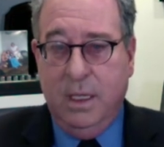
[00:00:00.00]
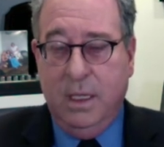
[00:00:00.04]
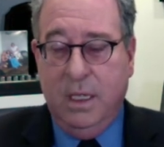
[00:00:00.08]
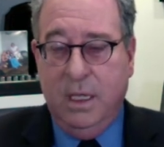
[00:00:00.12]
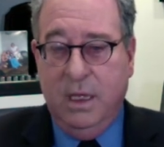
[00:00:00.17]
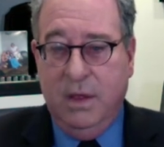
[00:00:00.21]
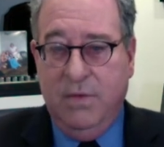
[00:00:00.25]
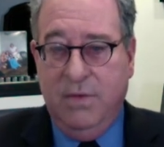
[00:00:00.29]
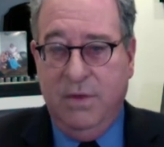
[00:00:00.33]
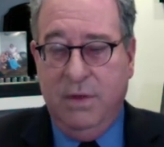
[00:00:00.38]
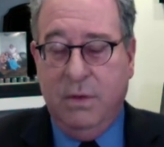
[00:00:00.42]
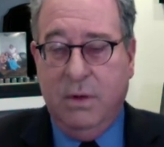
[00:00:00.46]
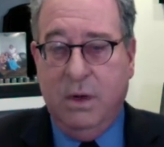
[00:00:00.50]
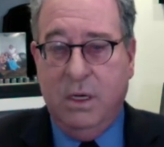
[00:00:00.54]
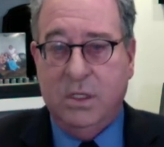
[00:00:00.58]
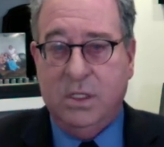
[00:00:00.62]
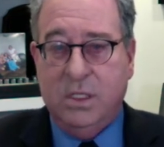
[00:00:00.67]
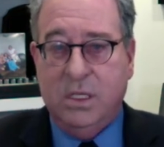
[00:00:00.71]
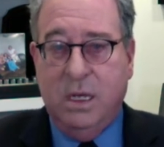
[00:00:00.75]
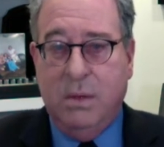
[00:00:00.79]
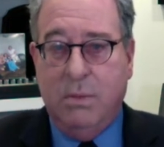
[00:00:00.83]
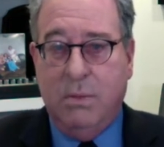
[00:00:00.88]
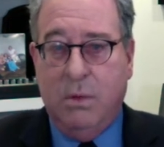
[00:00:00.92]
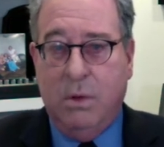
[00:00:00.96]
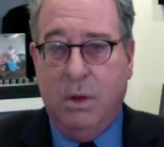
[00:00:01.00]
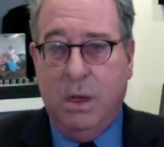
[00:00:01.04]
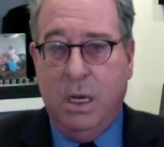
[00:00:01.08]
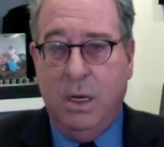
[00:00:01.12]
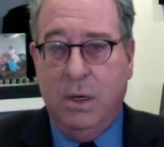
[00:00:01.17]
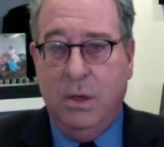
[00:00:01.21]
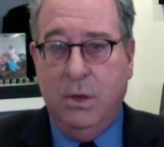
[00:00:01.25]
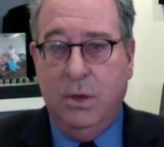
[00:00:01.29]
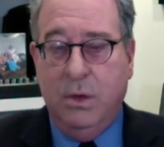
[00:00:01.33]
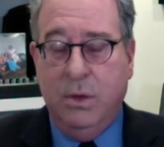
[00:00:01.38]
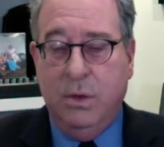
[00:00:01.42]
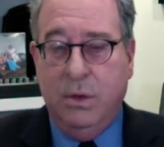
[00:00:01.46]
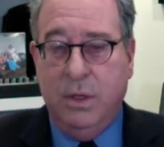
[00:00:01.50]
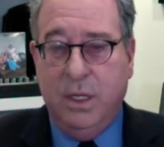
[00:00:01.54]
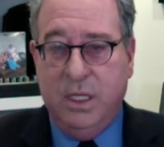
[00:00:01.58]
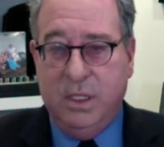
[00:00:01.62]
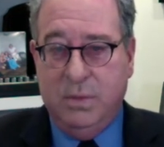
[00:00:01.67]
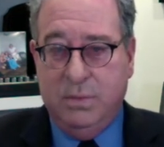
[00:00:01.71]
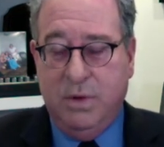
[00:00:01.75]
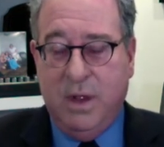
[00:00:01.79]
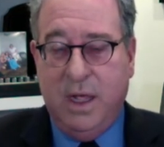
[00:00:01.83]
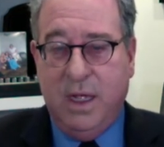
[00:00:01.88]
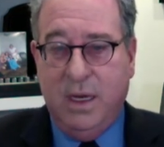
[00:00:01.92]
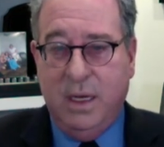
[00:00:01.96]
if you are someone who is
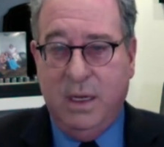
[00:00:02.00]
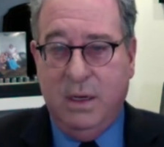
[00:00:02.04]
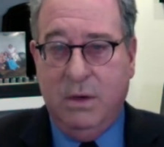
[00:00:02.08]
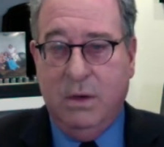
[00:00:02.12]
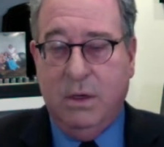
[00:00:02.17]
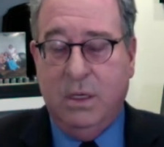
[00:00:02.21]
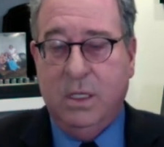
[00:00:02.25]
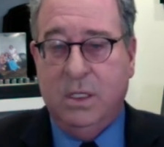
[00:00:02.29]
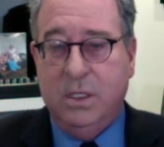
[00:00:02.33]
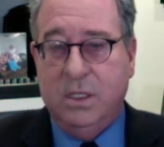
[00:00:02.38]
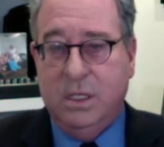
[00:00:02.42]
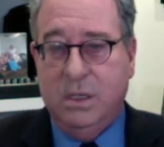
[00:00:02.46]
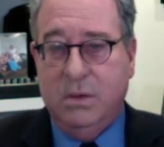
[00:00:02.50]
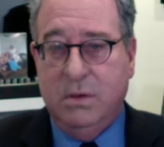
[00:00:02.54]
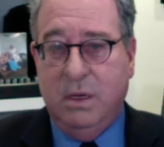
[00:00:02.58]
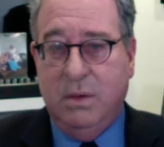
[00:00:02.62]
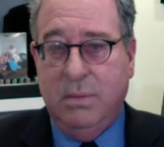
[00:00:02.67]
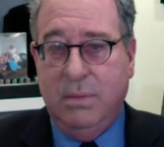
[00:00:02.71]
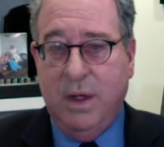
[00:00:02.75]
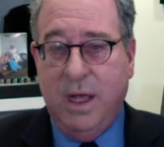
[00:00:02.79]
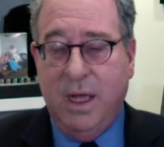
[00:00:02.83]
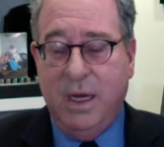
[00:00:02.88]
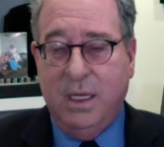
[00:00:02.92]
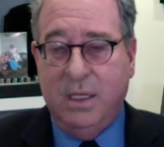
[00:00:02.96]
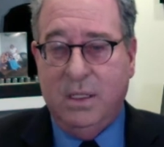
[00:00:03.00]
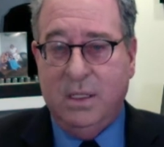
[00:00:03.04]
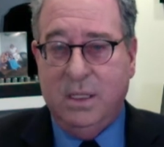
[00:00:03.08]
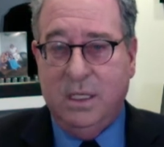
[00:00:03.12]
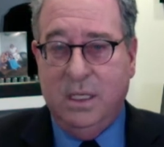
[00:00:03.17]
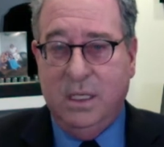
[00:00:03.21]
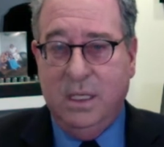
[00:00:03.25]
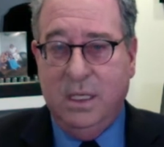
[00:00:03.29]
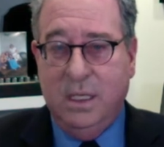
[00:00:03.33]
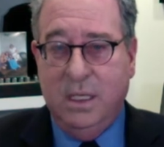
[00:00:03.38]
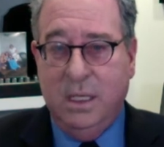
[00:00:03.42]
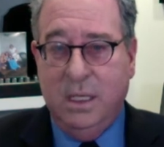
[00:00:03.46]
pregnant or considering pregnancy,